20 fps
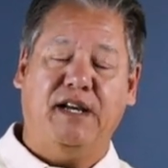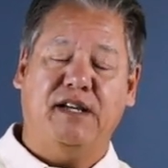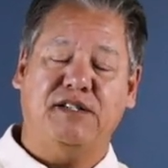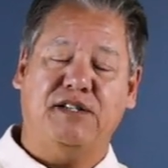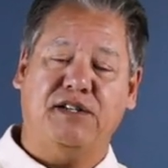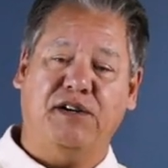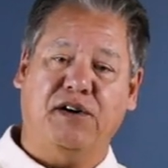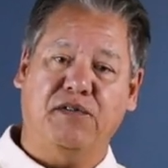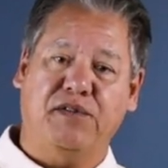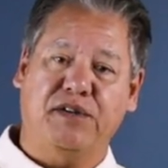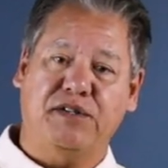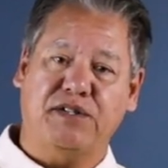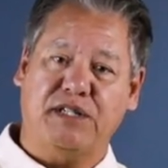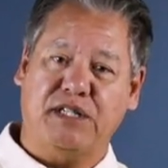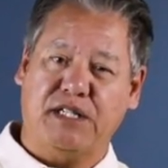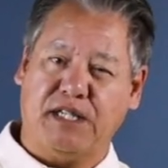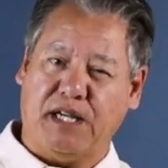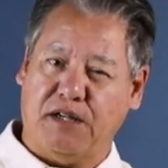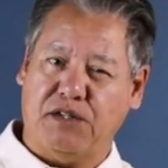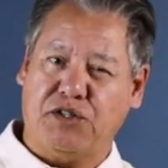So there's
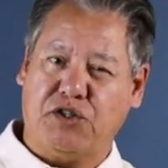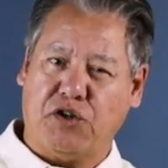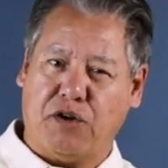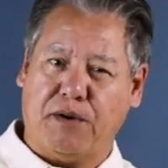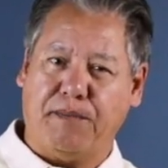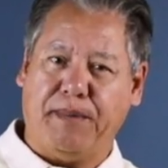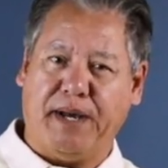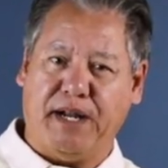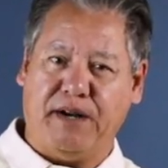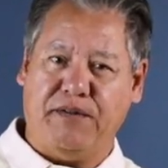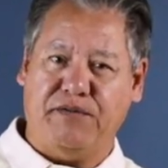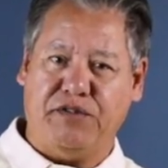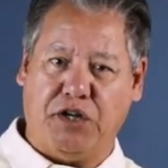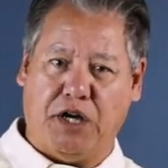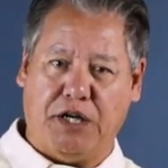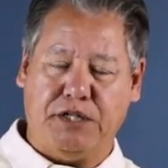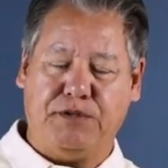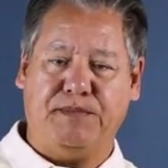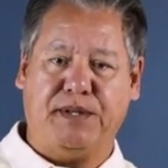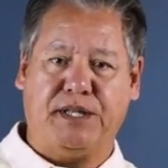a certain amount of
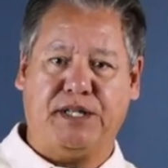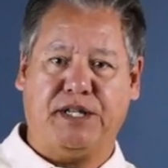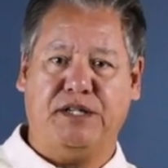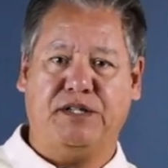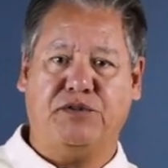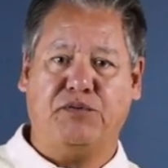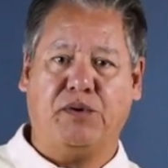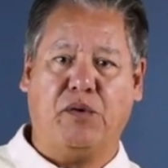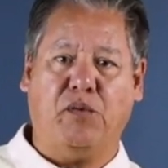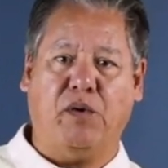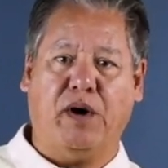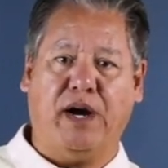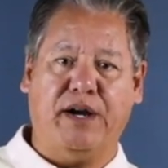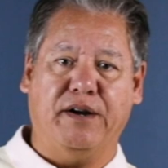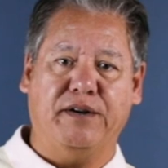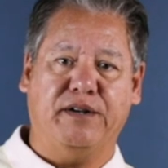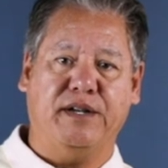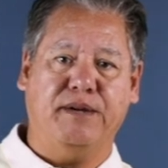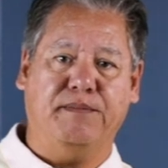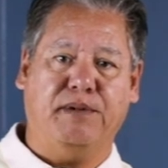judgment that's
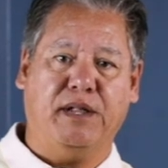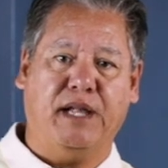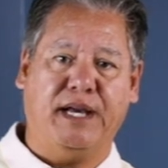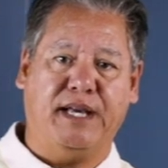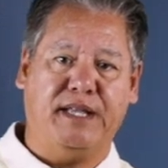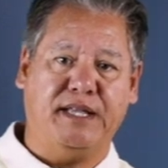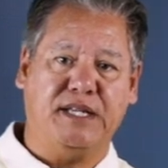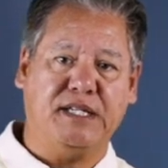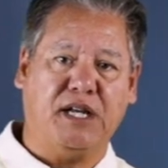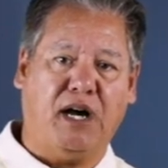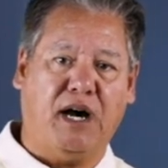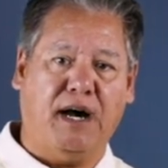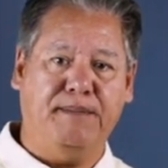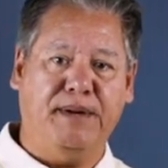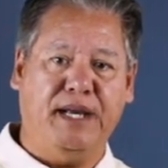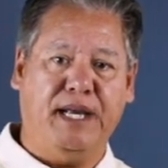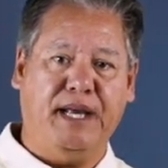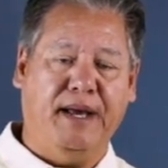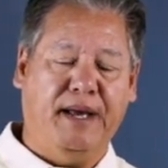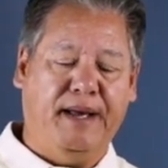required to play in this
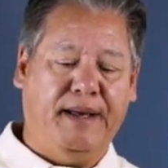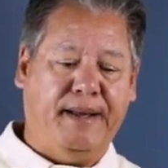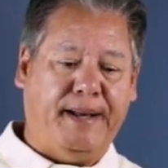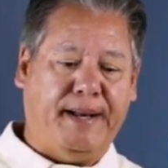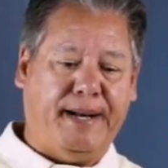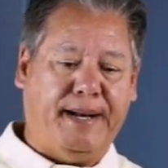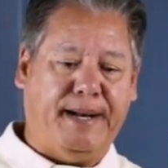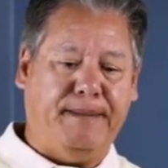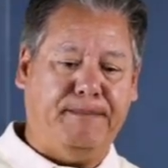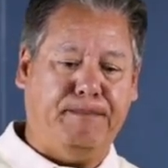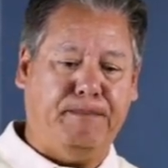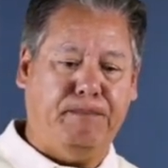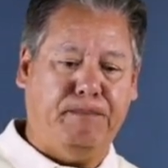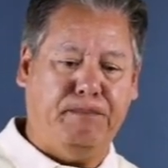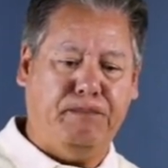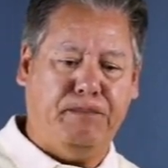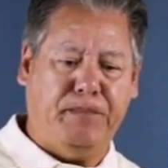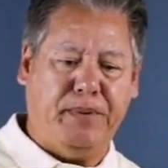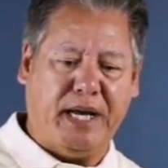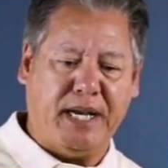hobby,
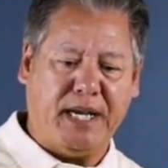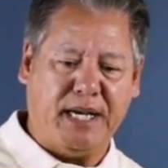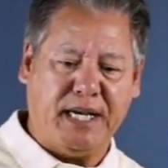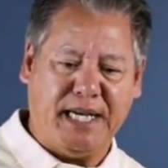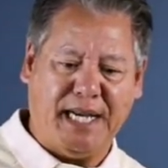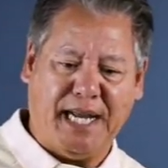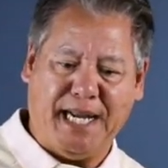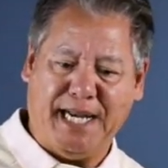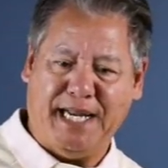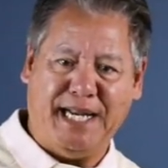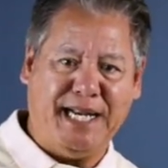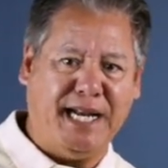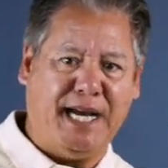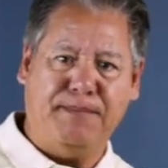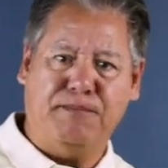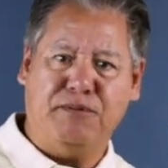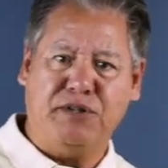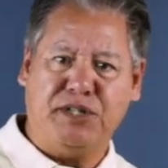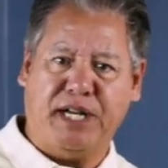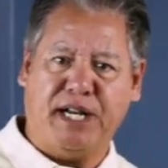but
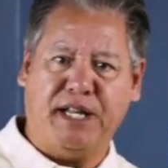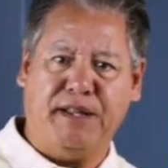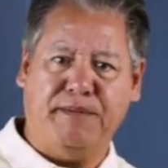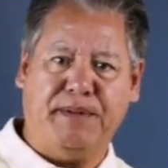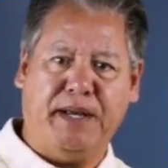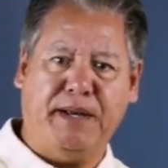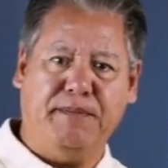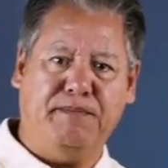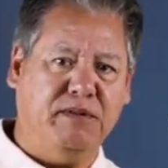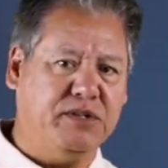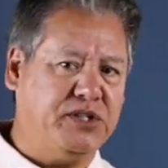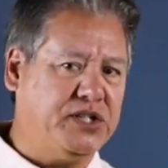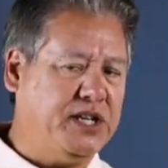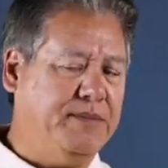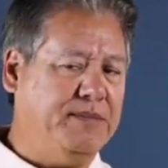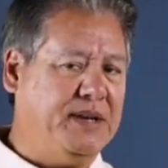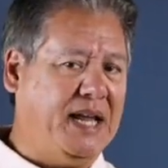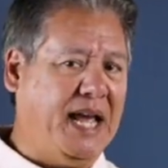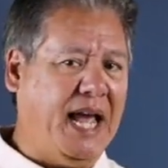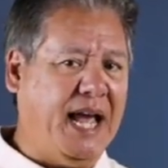99% of the people
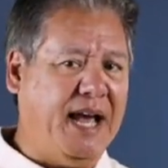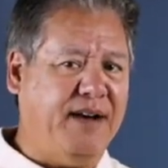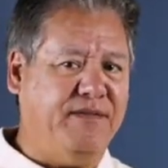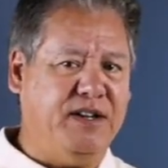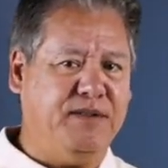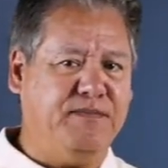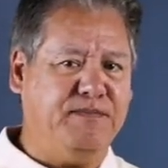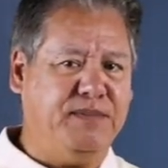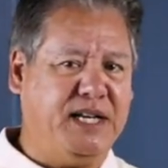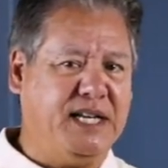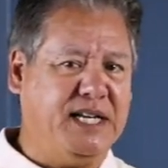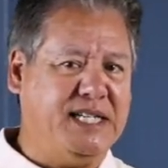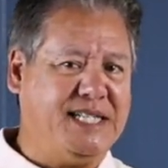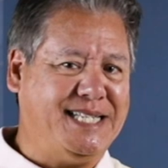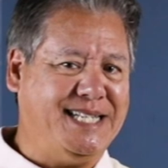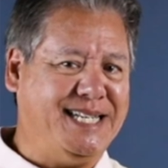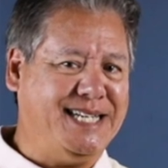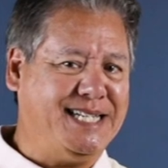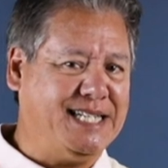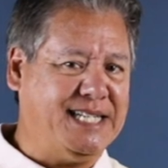seem to have it
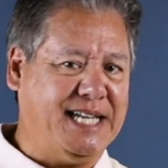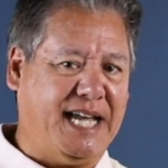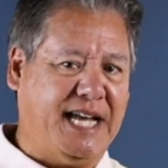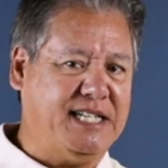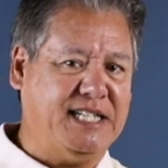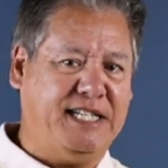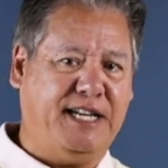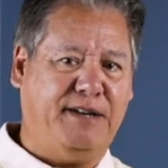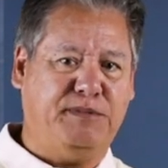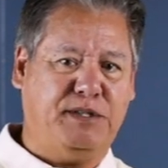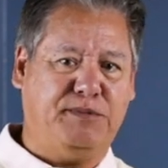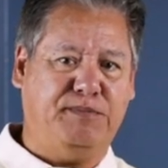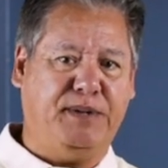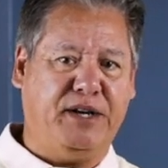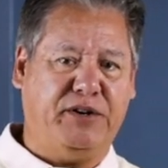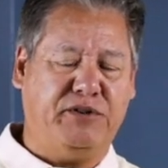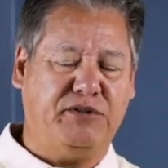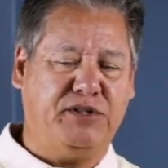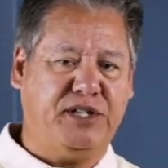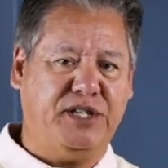because the exact same
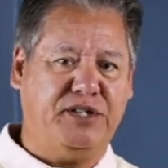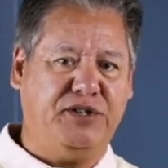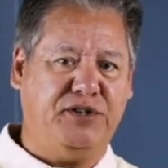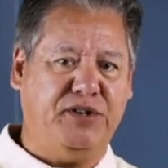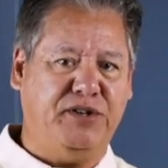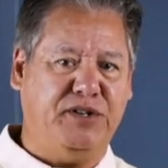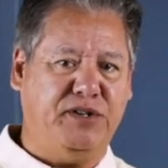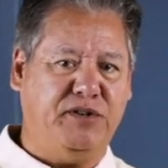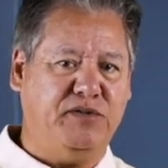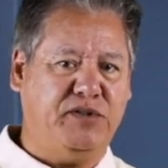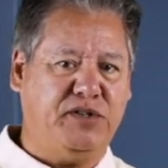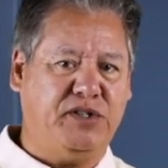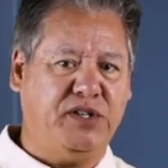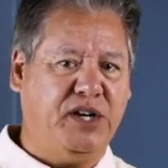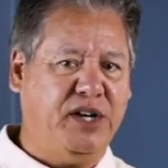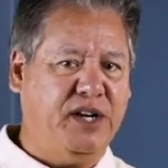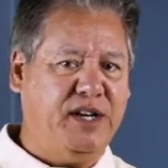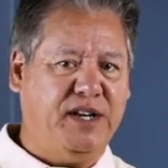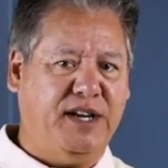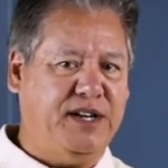speakers that you use
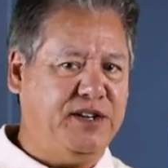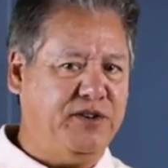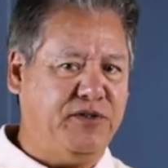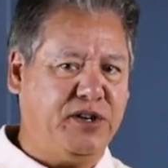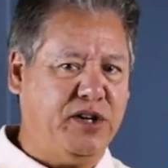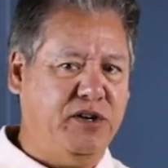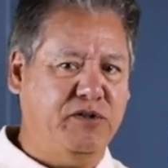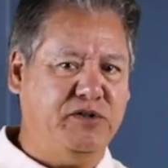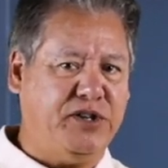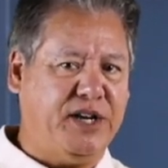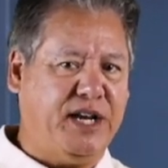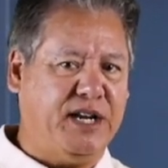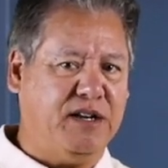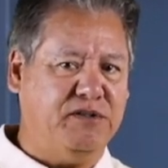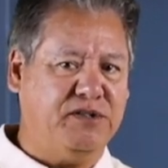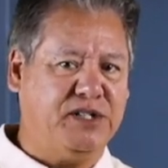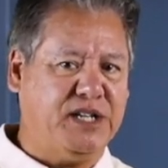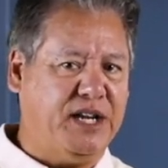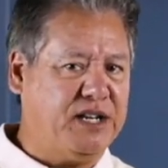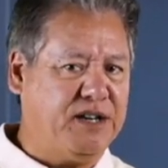in your two
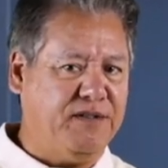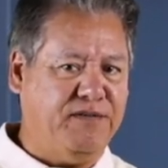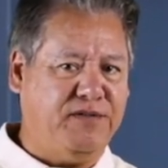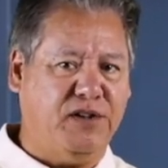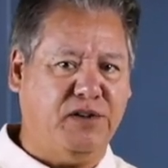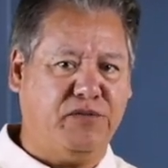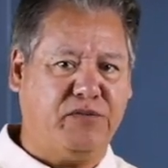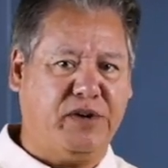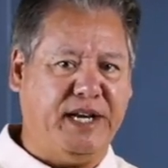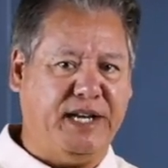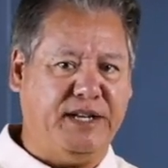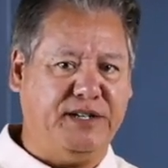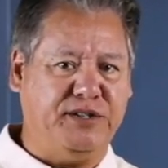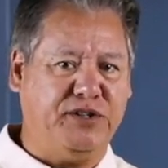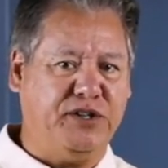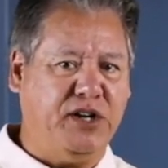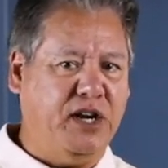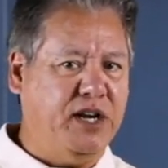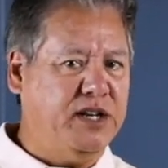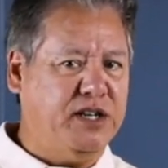channels set to full
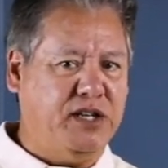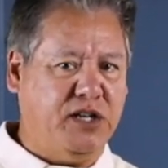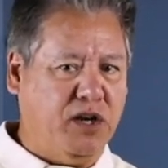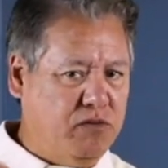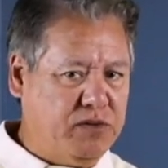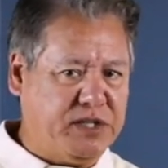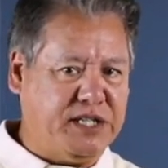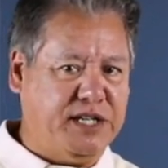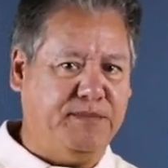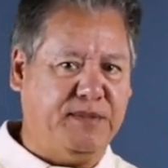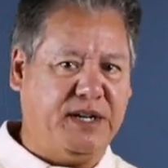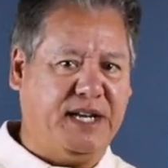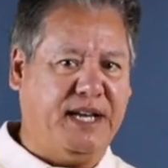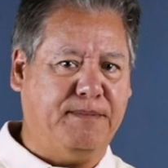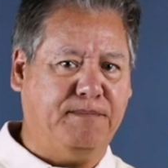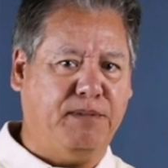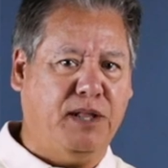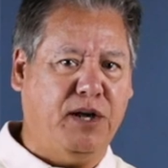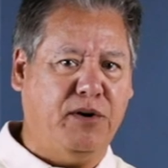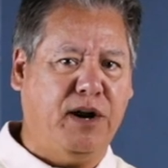range don't seem to
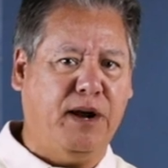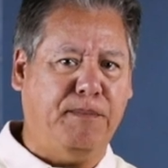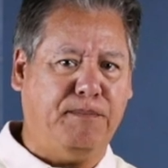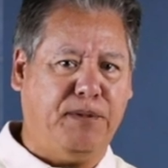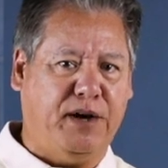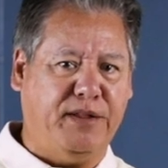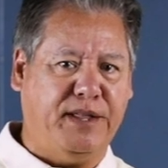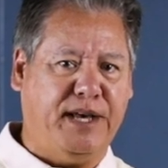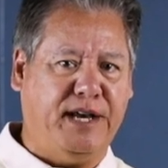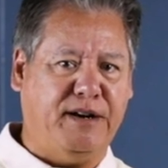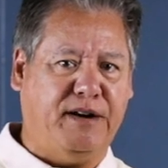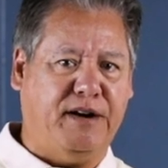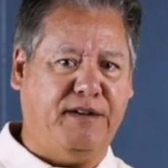get blown up all that